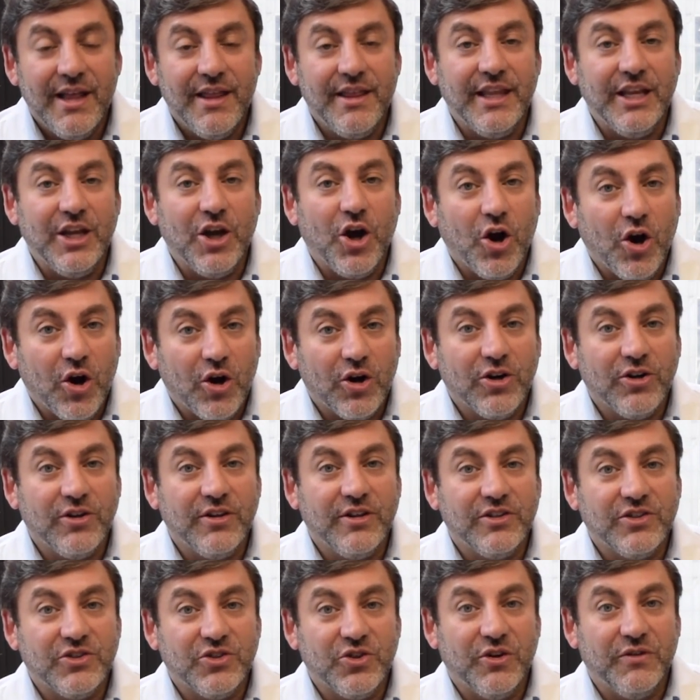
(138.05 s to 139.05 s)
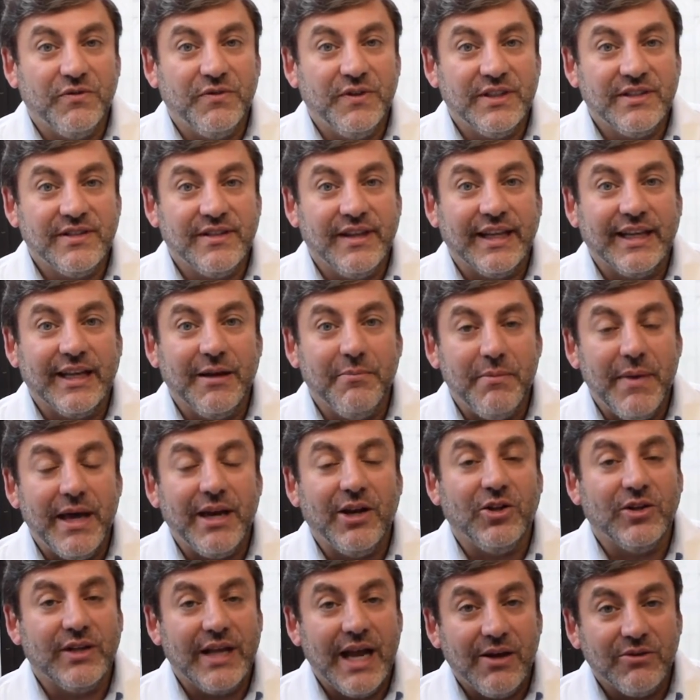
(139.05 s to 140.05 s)
The harder the surface, like a
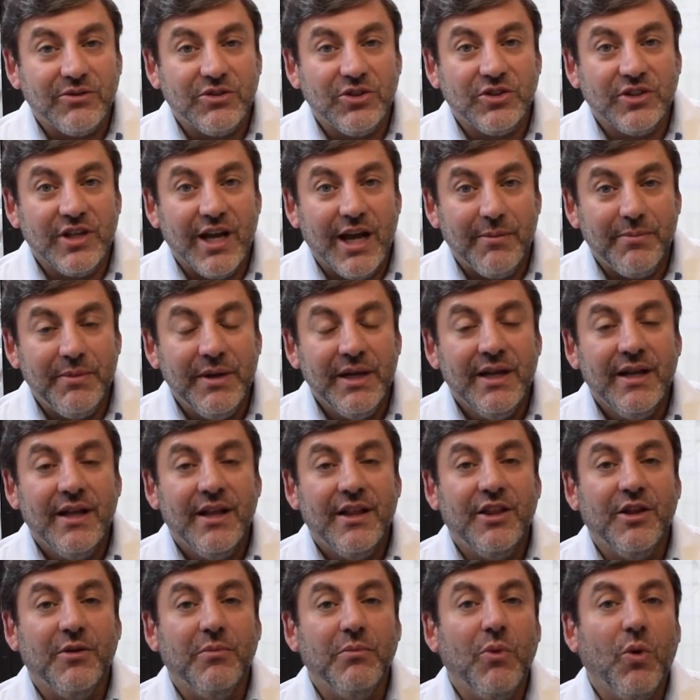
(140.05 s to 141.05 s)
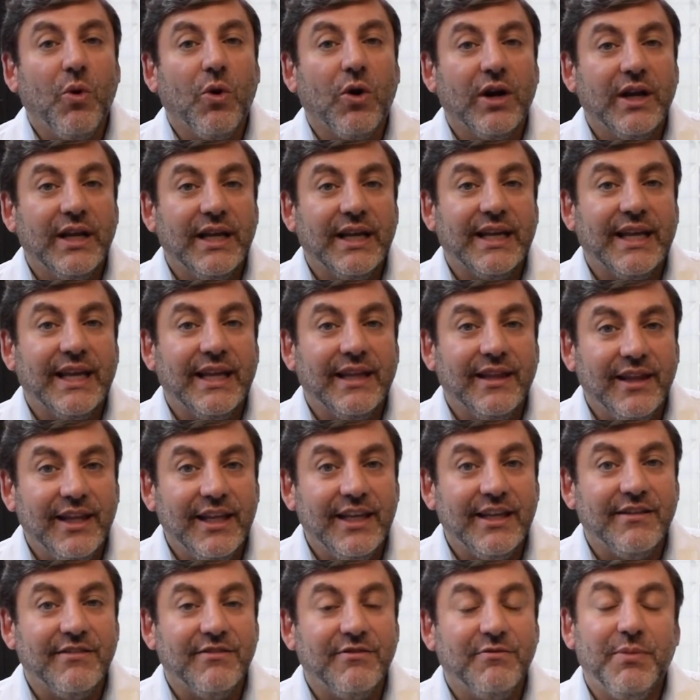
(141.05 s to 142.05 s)
metal countertop, the more it can
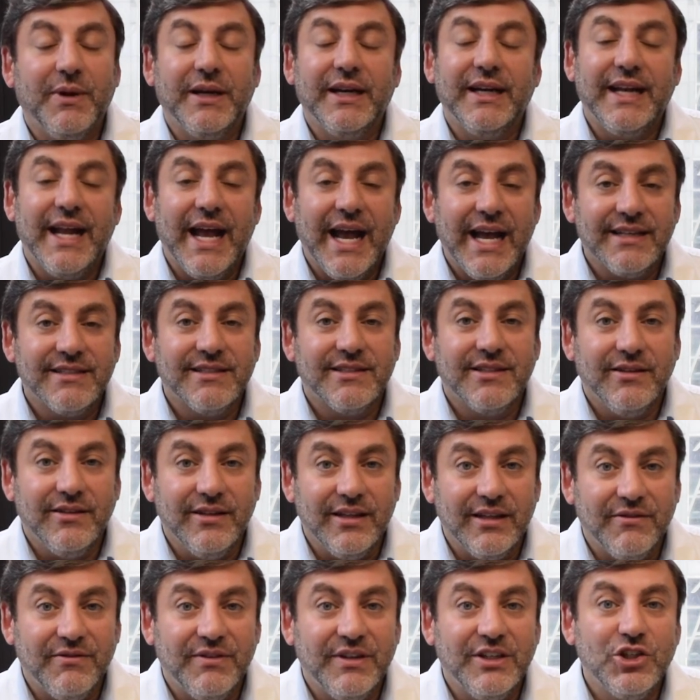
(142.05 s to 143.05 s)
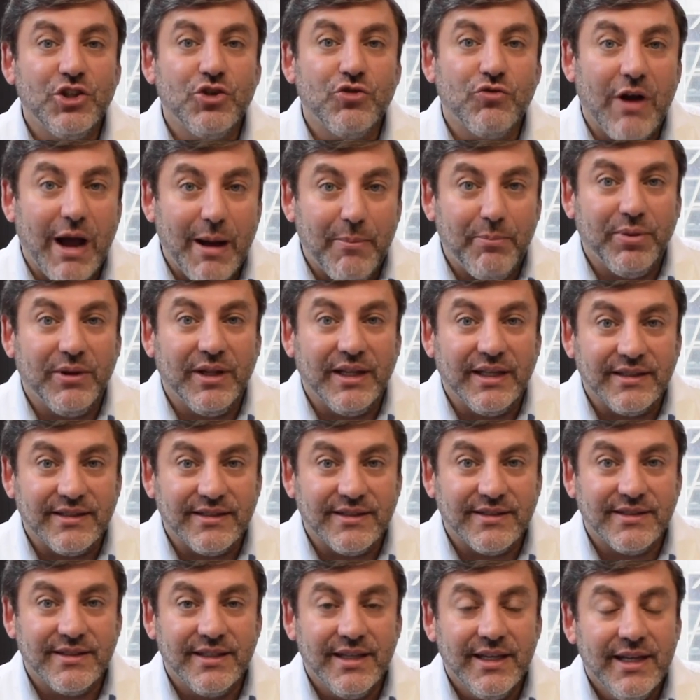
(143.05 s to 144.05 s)
live. But it has to live in
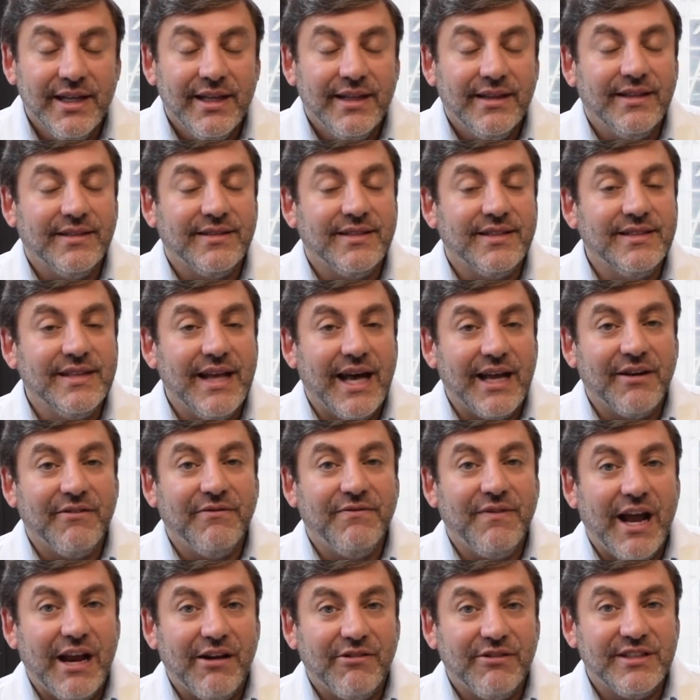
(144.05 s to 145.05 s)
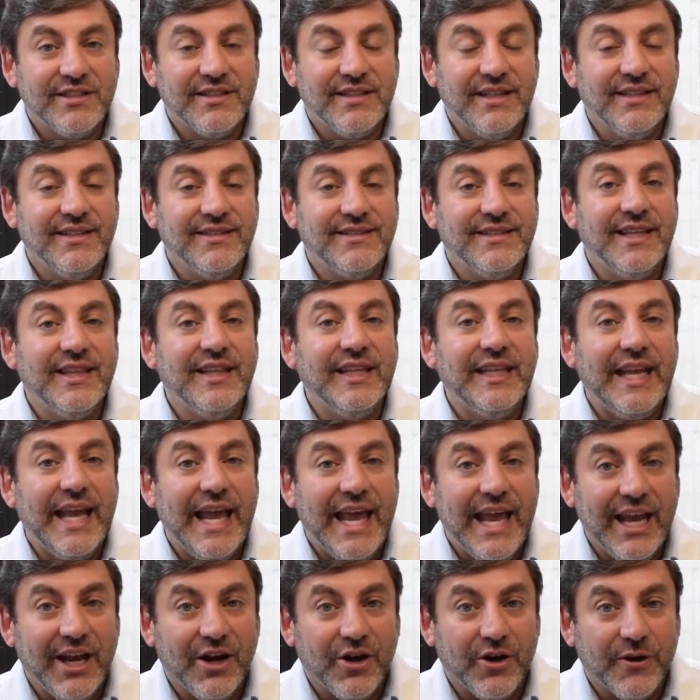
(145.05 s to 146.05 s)
droplets. This is not a virus that is in the
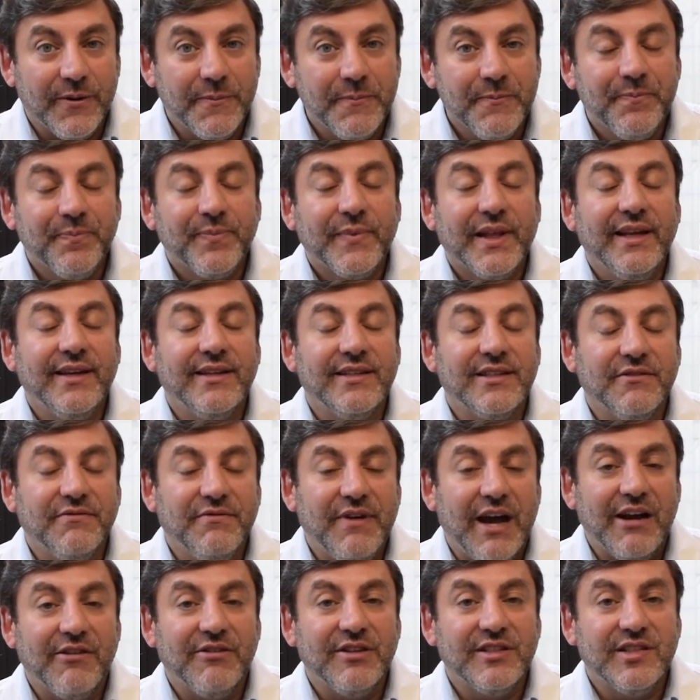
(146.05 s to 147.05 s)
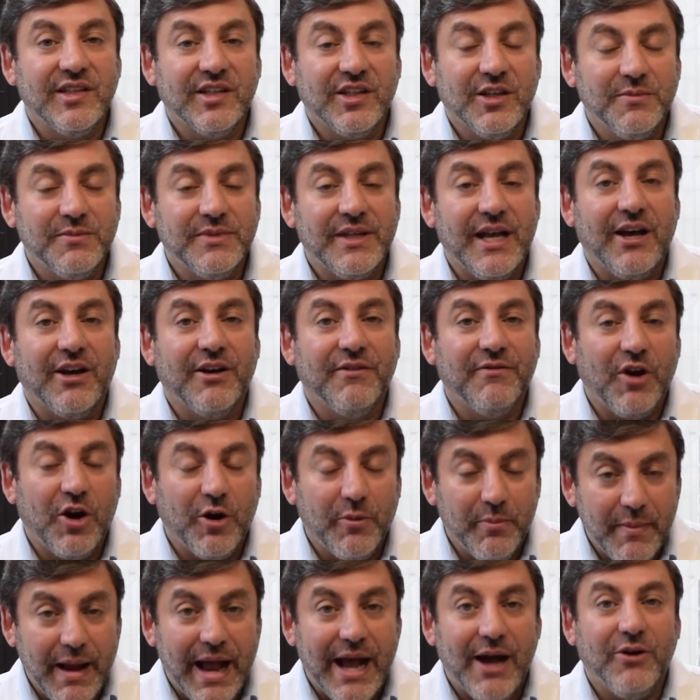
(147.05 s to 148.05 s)
air. It is a virus that comes out of
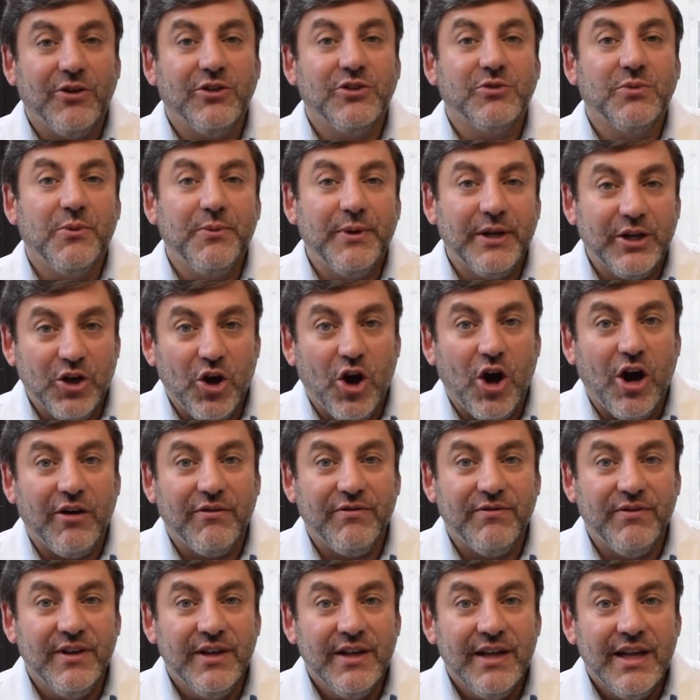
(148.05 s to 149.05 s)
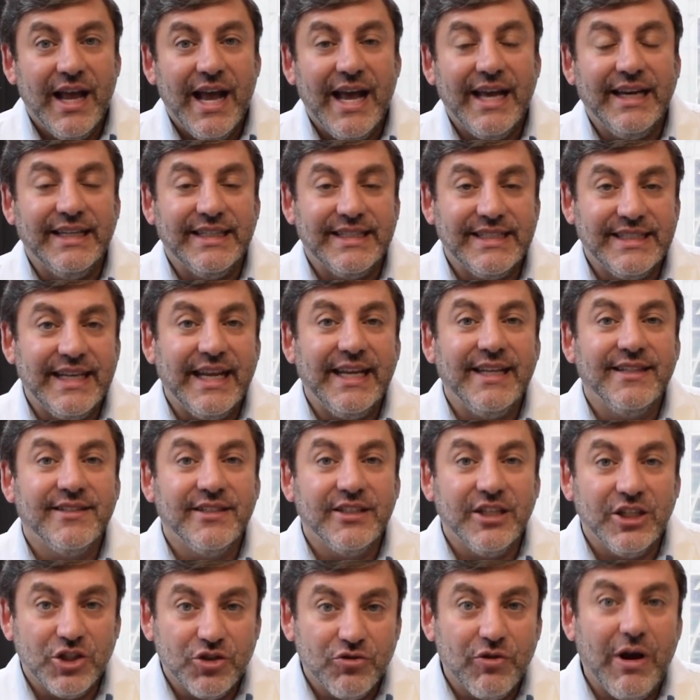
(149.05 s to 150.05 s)
our mouths when we cough, and it stays
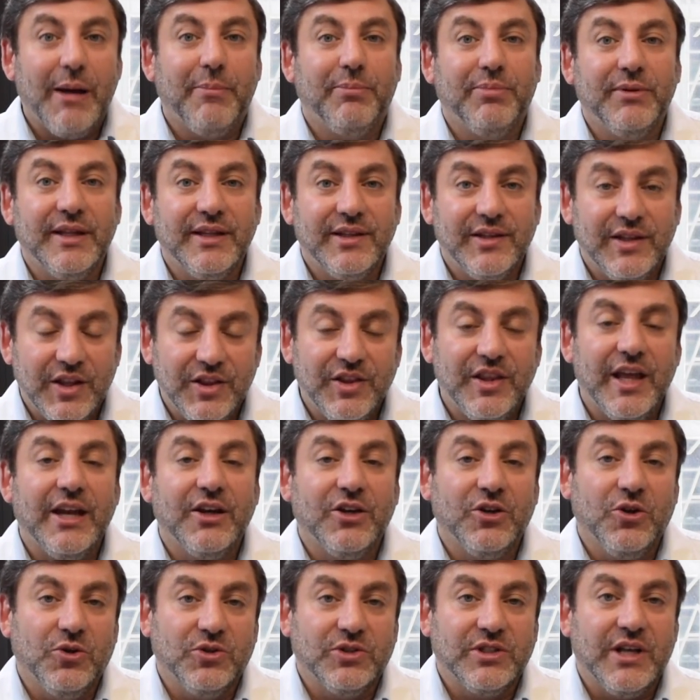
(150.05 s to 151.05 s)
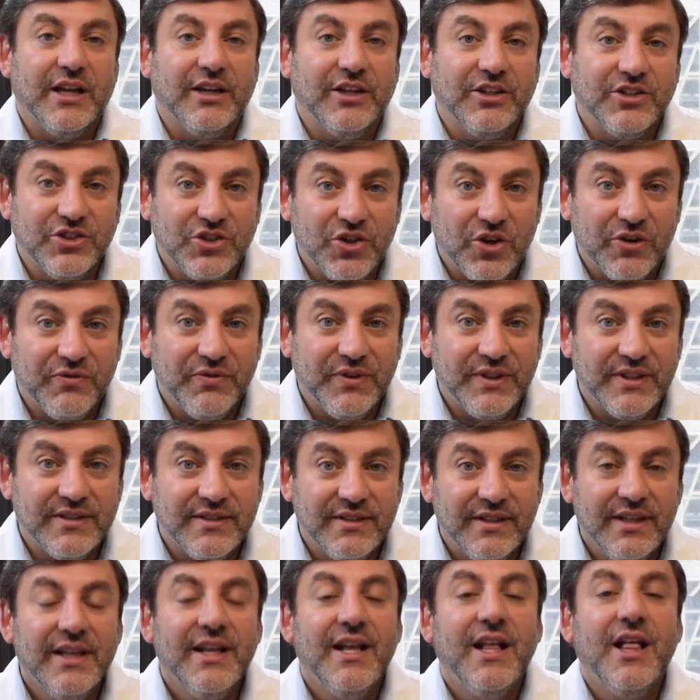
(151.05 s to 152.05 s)
in a droplet that then goes on a
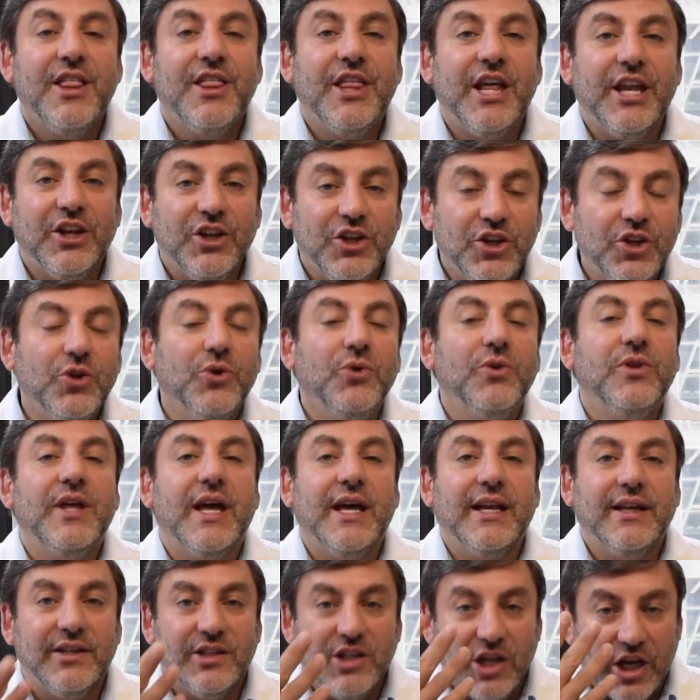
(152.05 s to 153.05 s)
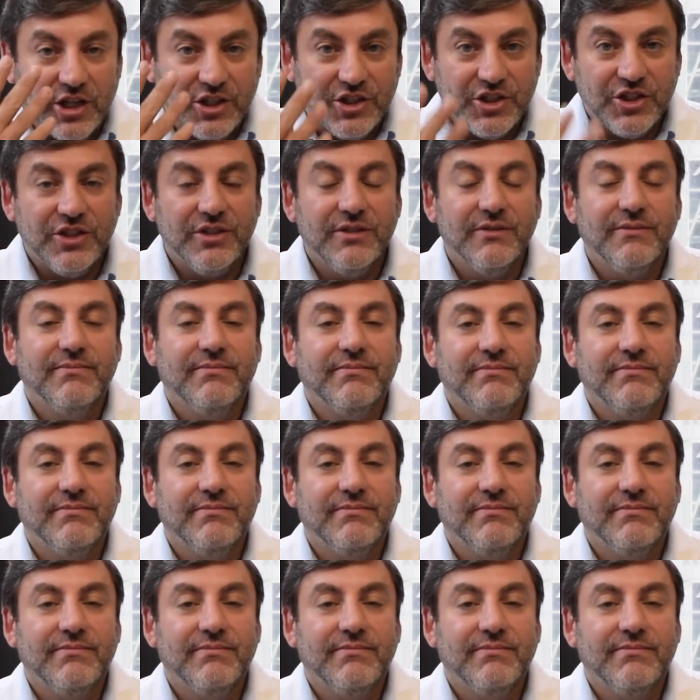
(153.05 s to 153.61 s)
surface that you then touch